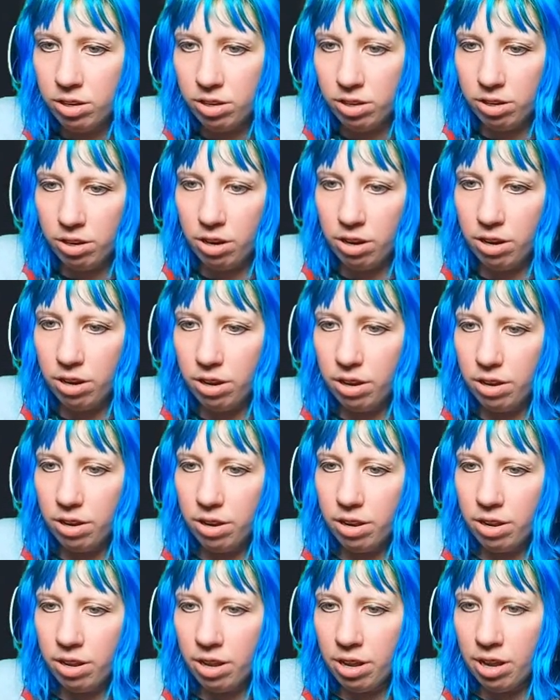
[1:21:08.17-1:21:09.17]

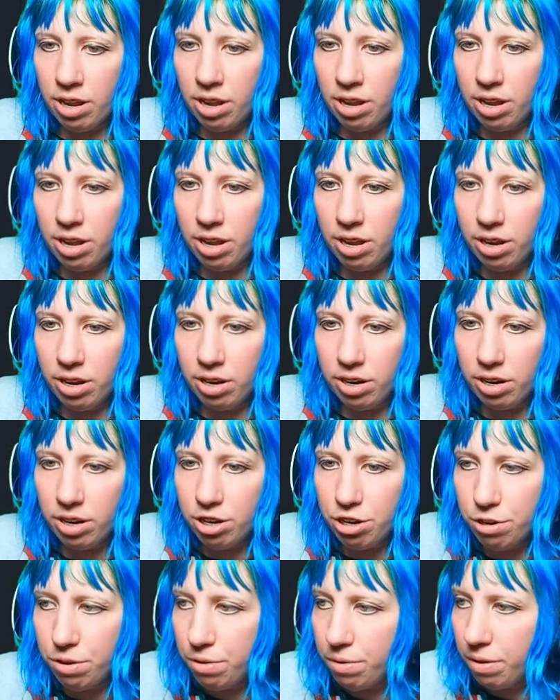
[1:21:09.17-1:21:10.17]
And
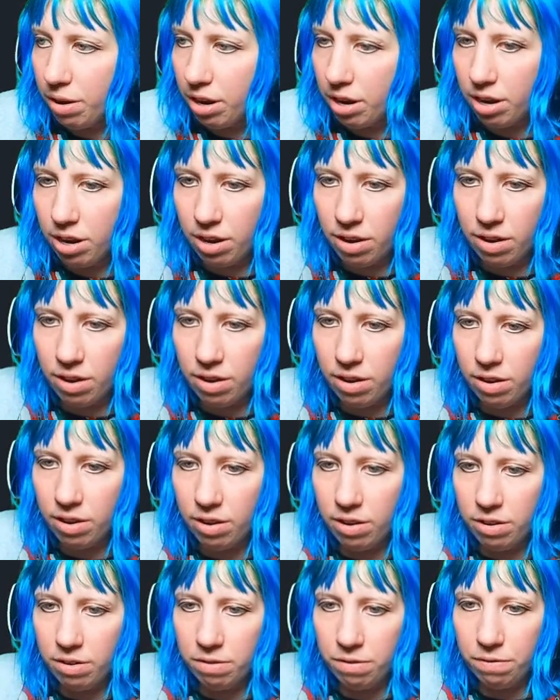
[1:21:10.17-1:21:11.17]
I do
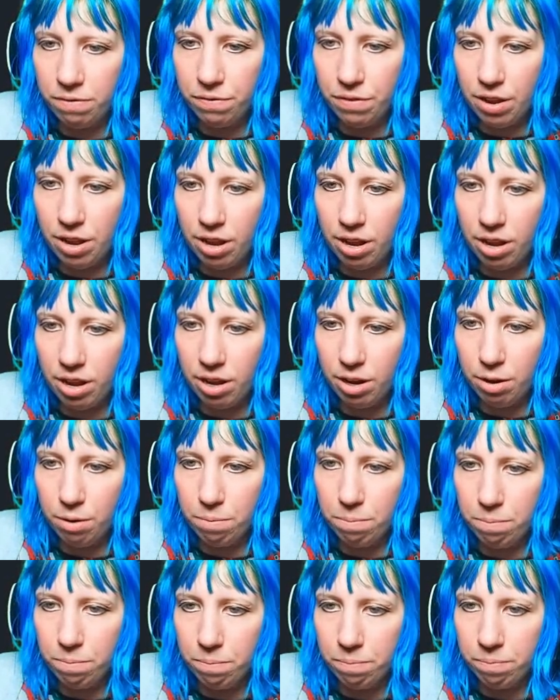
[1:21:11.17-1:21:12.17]
have
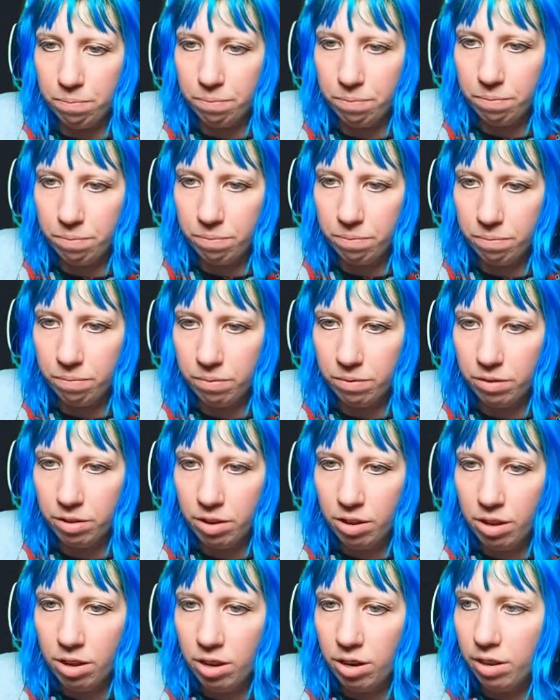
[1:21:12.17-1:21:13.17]
the
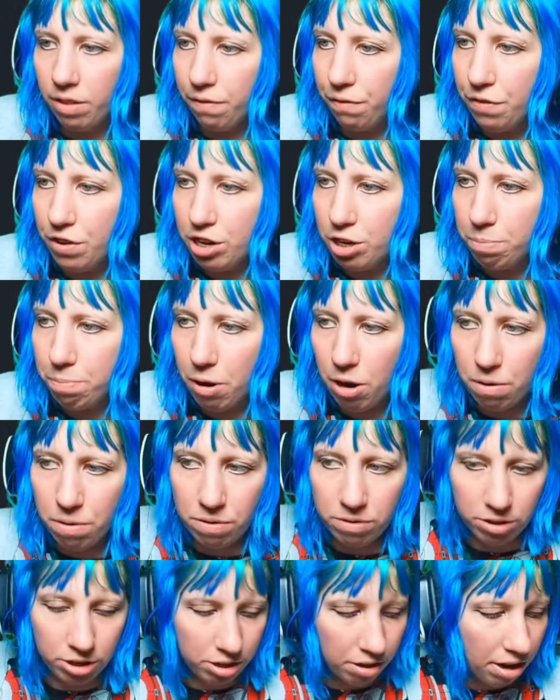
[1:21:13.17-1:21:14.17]
fish
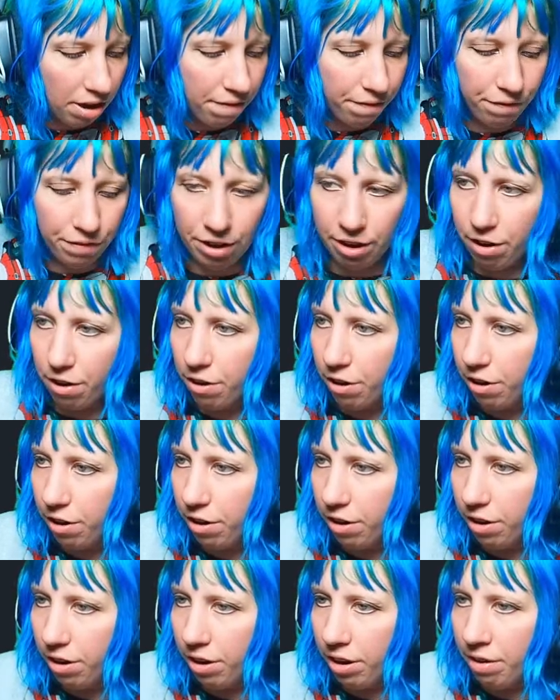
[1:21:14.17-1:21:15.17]
pole. So everything
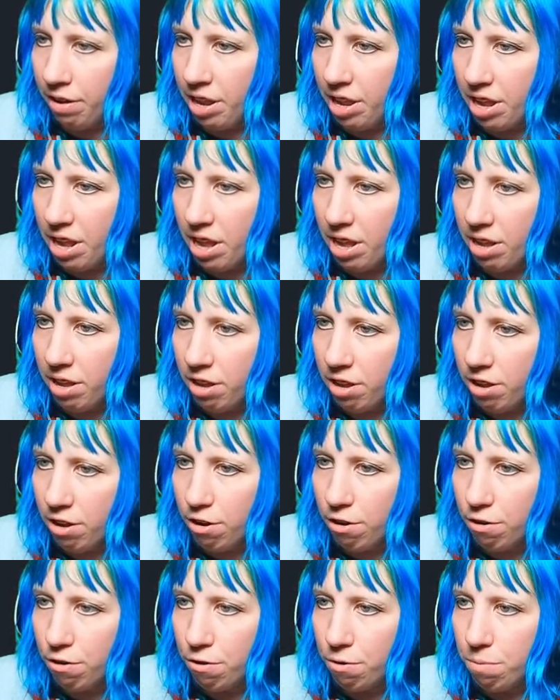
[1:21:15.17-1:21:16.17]
here
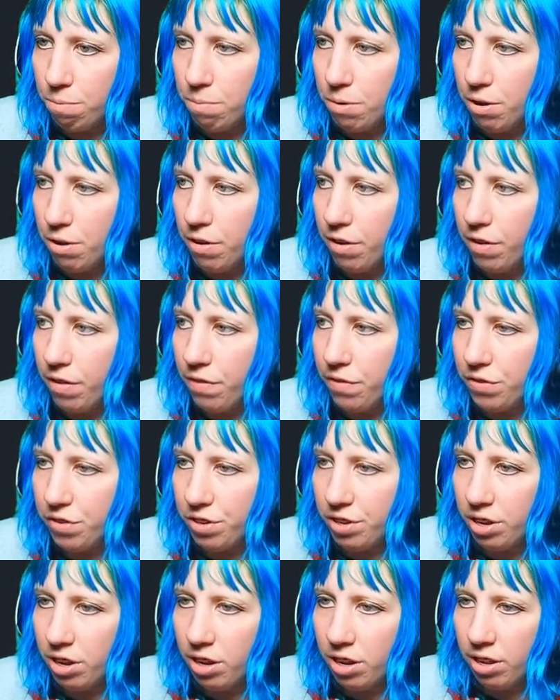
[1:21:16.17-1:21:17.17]
all
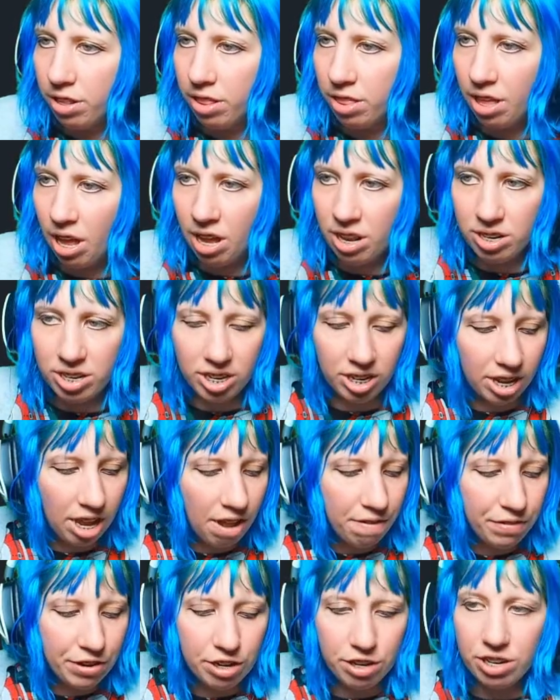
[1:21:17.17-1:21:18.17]
moves that
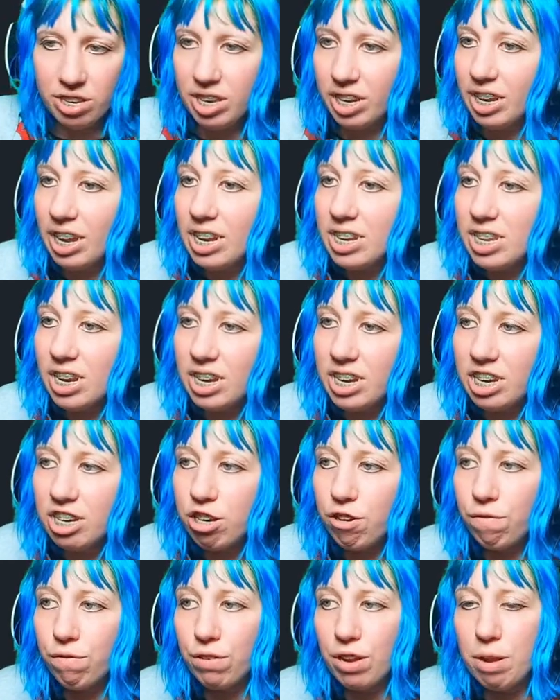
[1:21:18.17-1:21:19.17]
together, just in case I need
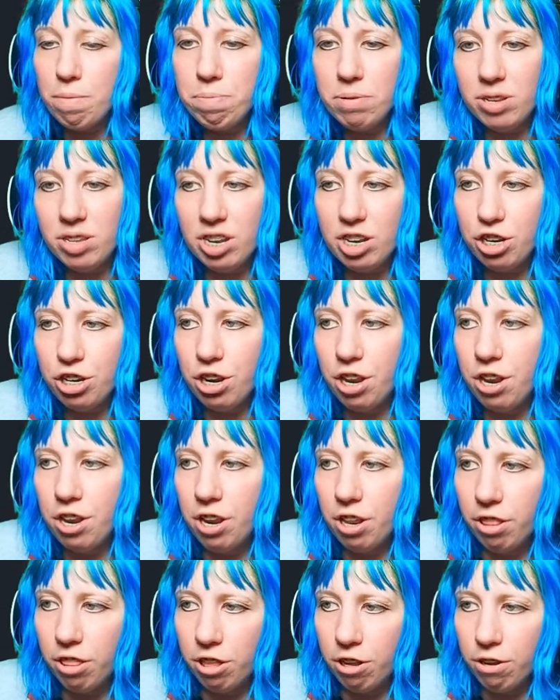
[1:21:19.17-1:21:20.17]
to
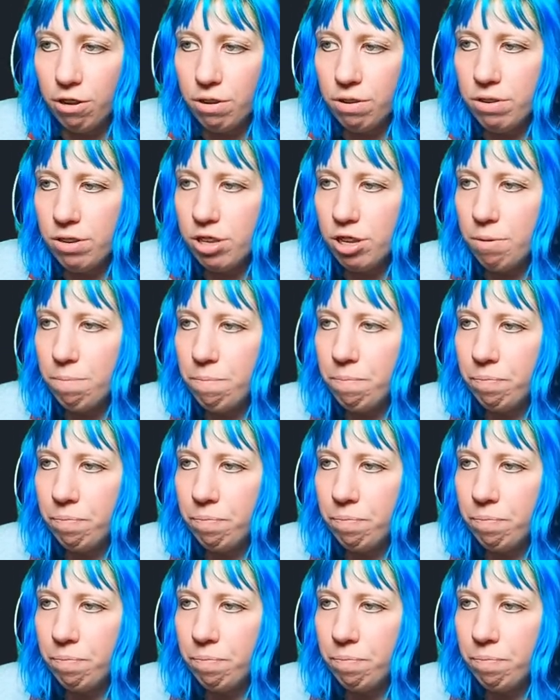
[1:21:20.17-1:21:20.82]
reposition those.